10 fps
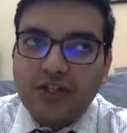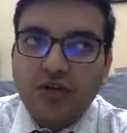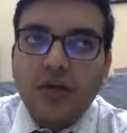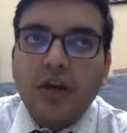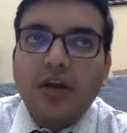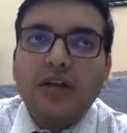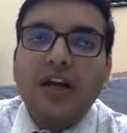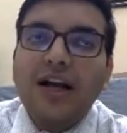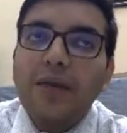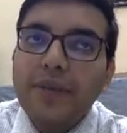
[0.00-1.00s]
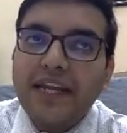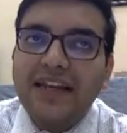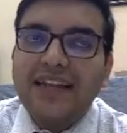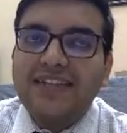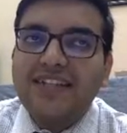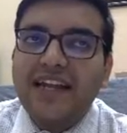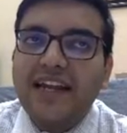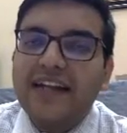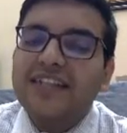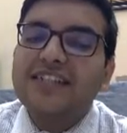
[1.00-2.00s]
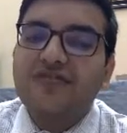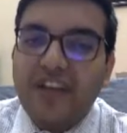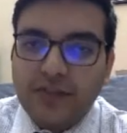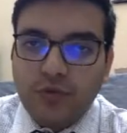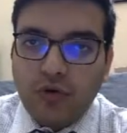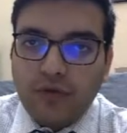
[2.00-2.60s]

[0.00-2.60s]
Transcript: So the company, let's say it is Facebook,